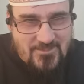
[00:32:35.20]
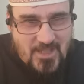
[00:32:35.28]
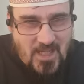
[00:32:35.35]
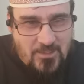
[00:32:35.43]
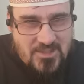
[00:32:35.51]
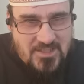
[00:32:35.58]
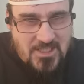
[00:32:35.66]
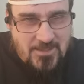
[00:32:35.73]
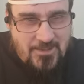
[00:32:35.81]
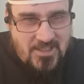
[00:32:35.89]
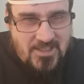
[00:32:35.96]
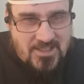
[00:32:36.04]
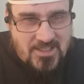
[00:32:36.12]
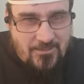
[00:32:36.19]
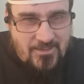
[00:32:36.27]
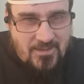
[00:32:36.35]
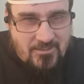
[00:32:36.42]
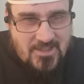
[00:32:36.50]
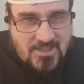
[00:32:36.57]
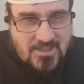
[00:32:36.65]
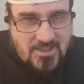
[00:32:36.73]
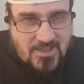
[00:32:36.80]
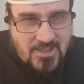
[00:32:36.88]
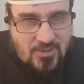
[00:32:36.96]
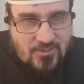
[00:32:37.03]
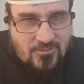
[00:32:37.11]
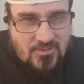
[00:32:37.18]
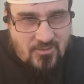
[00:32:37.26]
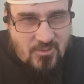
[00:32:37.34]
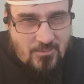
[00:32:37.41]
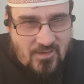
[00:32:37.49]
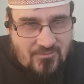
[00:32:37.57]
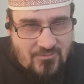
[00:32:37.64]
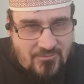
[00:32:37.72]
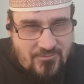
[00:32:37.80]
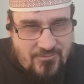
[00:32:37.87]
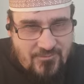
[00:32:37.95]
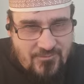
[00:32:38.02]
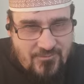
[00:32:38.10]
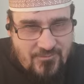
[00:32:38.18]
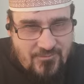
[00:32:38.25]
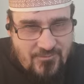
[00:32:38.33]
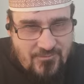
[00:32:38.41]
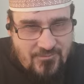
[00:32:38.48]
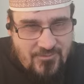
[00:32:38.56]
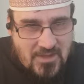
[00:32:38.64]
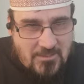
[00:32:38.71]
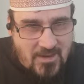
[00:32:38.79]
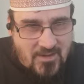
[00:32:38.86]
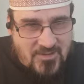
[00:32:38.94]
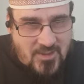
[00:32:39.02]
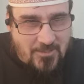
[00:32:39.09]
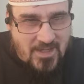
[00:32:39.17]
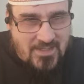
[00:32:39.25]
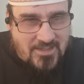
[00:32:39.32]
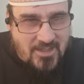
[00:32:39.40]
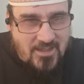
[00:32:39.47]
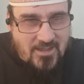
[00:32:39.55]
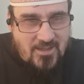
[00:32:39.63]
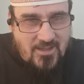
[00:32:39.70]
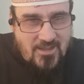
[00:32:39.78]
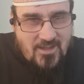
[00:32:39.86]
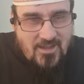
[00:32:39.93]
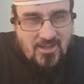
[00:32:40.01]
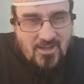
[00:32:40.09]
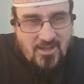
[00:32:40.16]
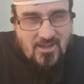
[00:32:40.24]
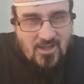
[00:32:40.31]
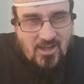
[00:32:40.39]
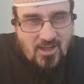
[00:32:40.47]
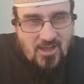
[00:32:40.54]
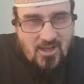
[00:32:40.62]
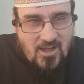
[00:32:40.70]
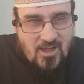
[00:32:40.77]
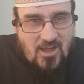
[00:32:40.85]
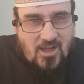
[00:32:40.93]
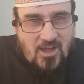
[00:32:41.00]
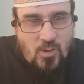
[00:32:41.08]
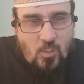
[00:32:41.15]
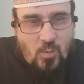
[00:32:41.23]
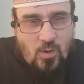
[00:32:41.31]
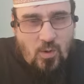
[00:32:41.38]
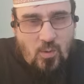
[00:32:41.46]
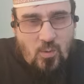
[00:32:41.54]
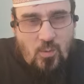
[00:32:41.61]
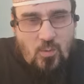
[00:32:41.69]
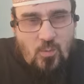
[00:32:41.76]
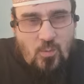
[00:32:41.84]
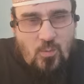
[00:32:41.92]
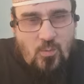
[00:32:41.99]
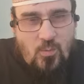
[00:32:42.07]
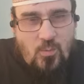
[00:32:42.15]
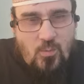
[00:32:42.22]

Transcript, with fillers: I was deepening something recently. Countries run by females are better. Oh, whoa.